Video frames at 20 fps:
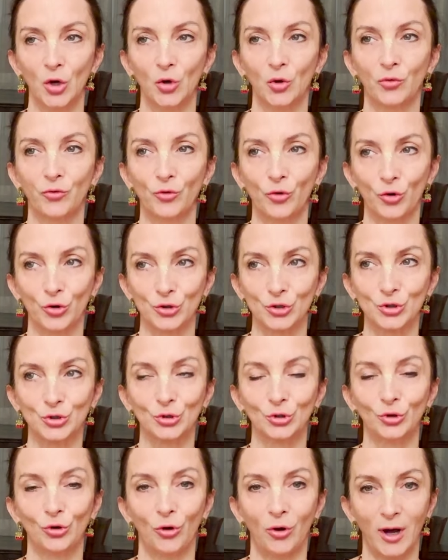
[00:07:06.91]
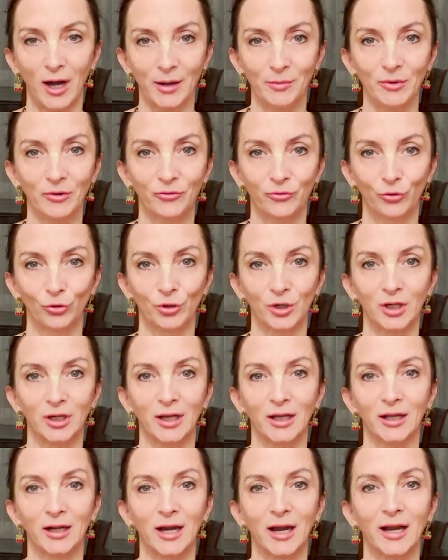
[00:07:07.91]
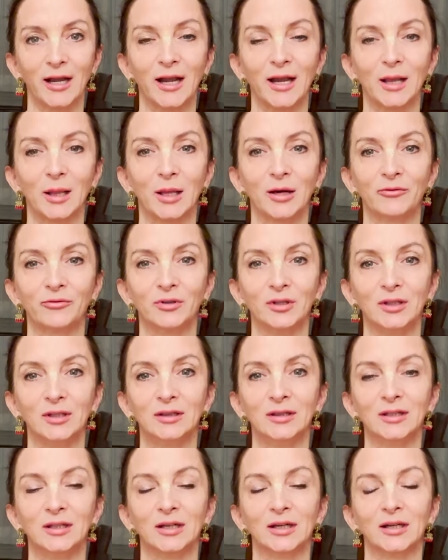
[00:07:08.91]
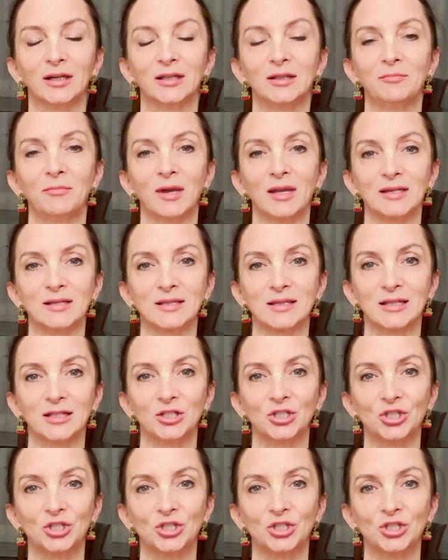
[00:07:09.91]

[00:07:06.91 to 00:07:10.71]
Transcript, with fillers: Of course, you know, I'm a foreigner and I love India immensely.